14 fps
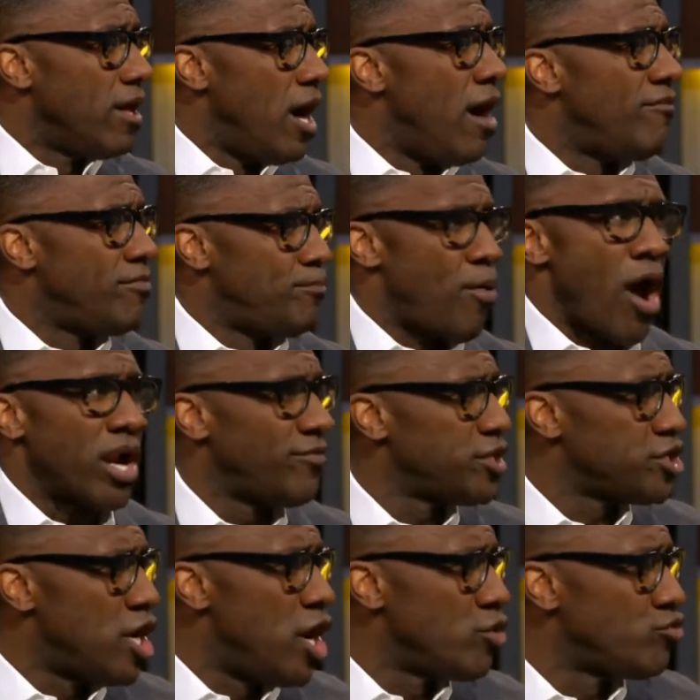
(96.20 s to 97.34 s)
Of part of his
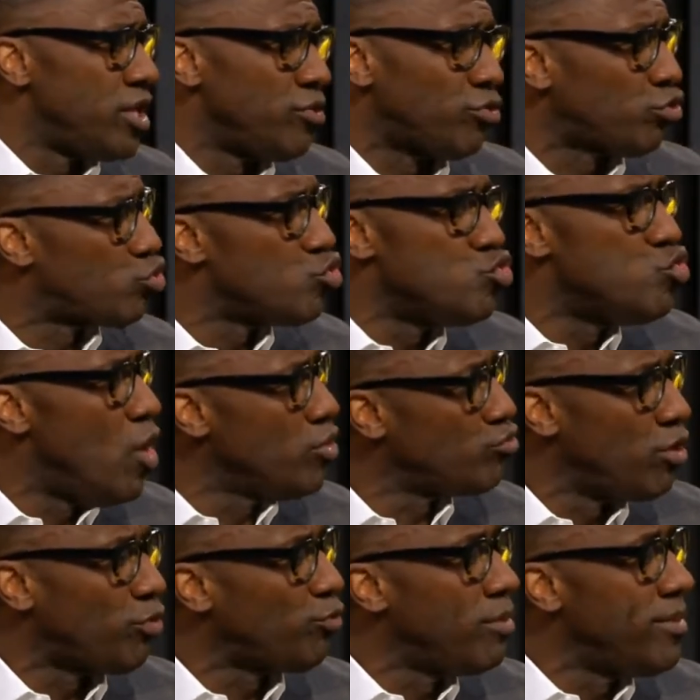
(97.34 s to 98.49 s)
$102,
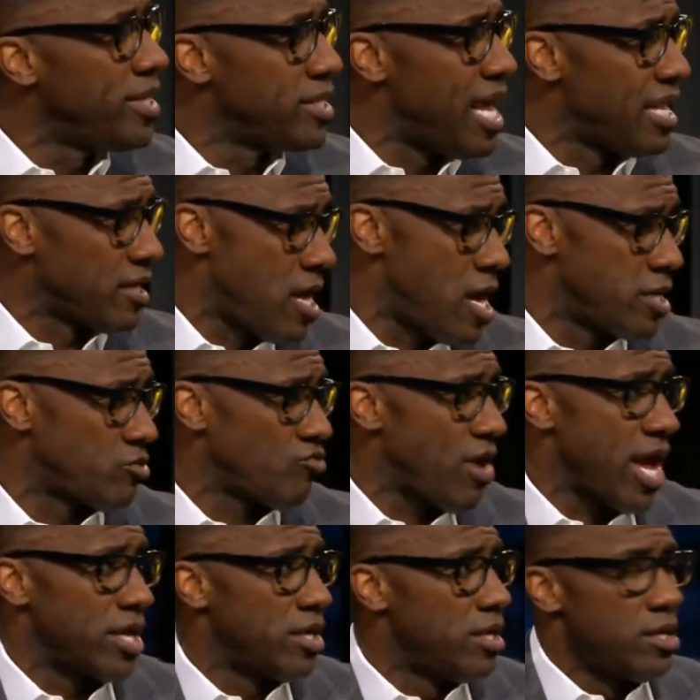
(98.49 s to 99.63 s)
$103 million contract.